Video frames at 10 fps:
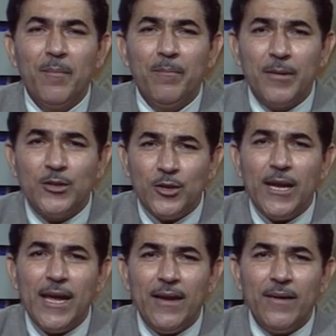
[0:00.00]
But
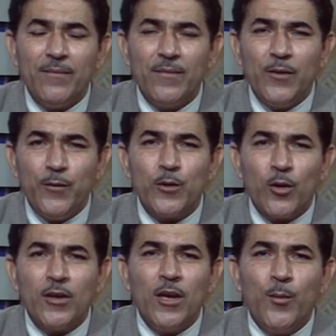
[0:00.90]
today, if you are
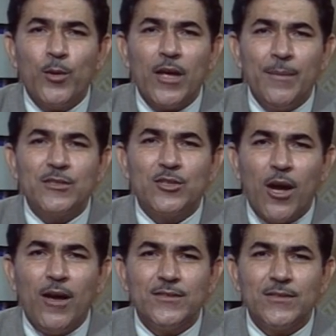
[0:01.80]
talking about
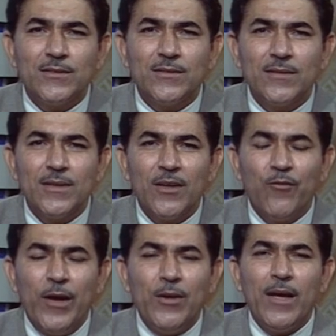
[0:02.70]
MS-DOS,
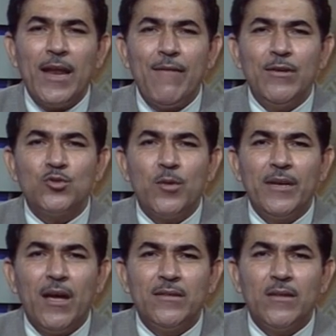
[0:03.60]
when you are having so many
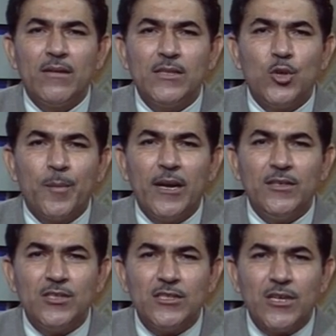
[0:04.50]
other rich operating
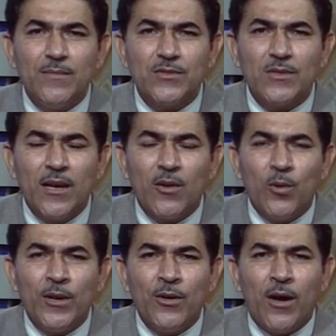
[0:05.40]
systems,
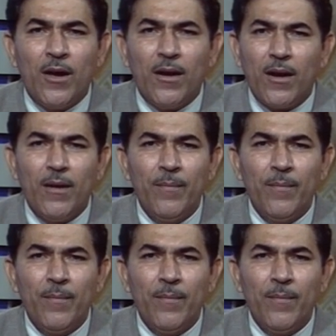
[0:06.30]
including your